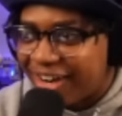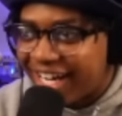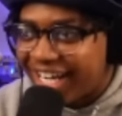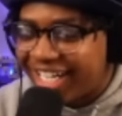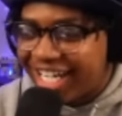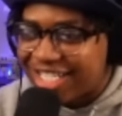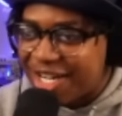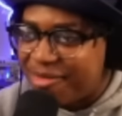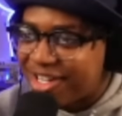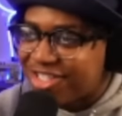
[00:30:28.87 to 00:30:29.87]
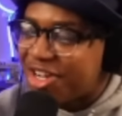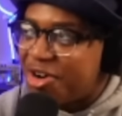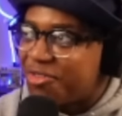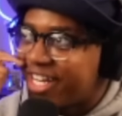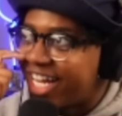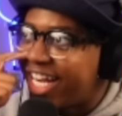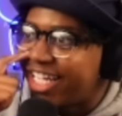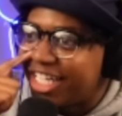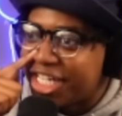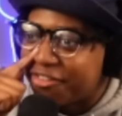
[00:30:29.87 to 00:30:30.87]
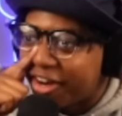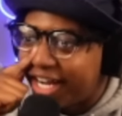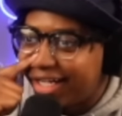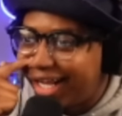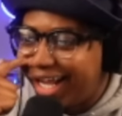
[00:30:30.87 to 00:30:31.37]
right? I got something on the stove, nigga. I can leave, right?